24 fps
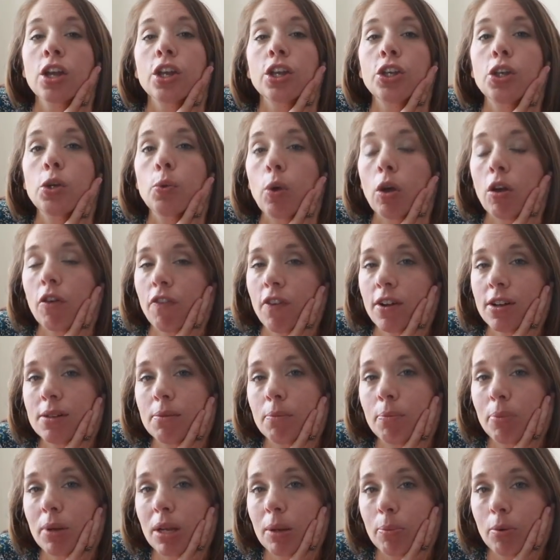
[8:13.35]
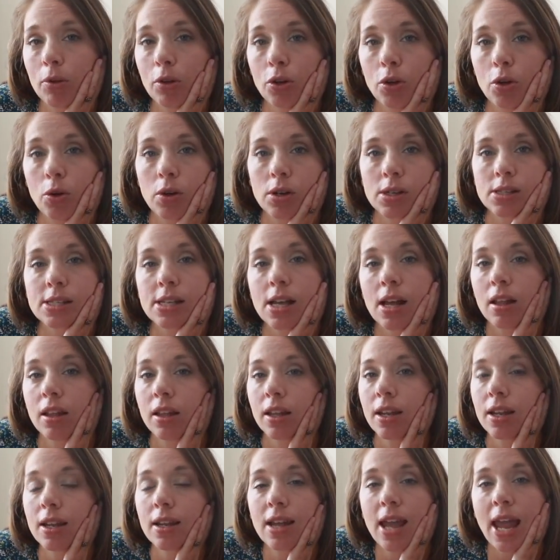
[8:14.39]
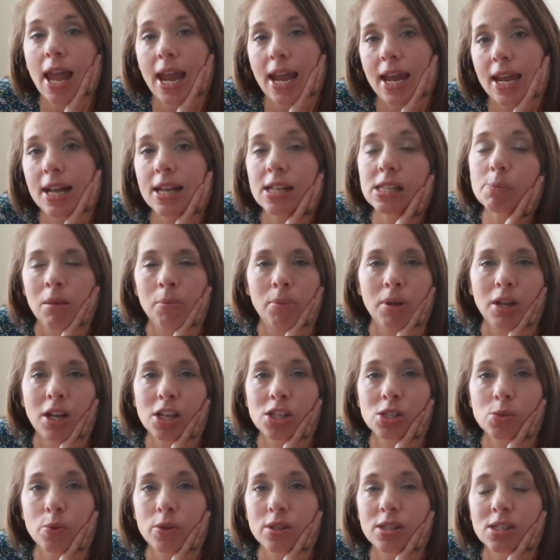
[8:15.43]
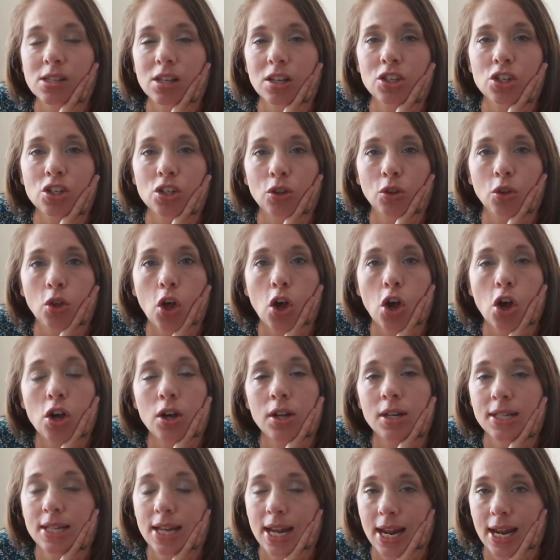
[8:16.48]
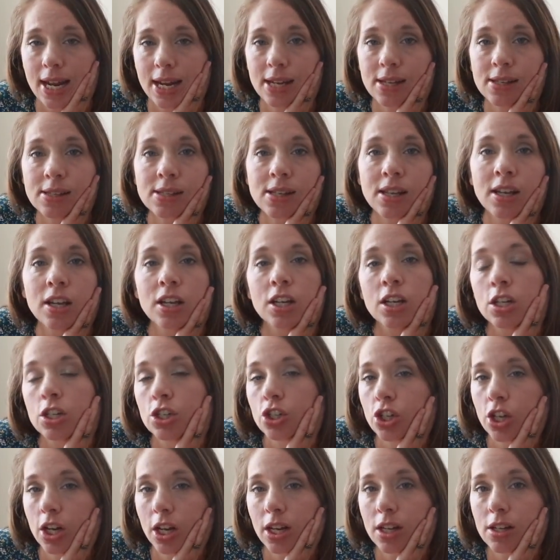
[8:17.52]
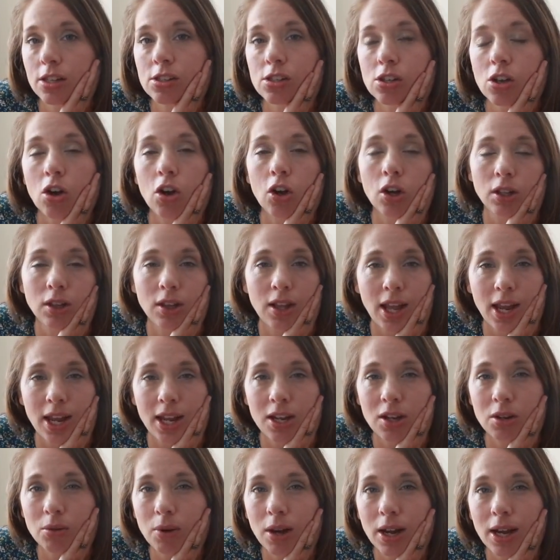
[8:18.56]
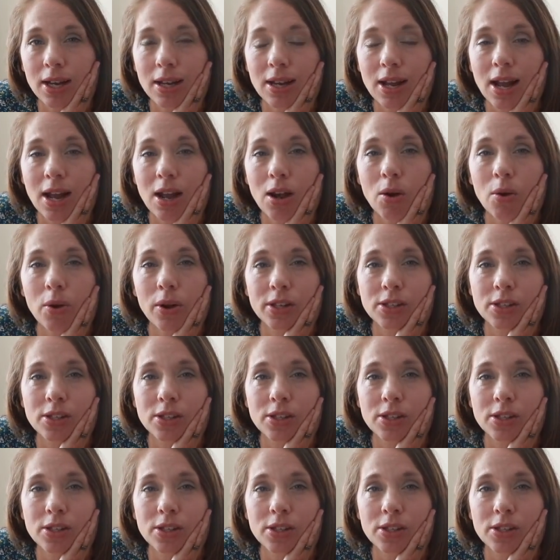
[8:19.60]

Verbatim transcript: you will find people who are selling eggs because with such long days, chickens are laying right now.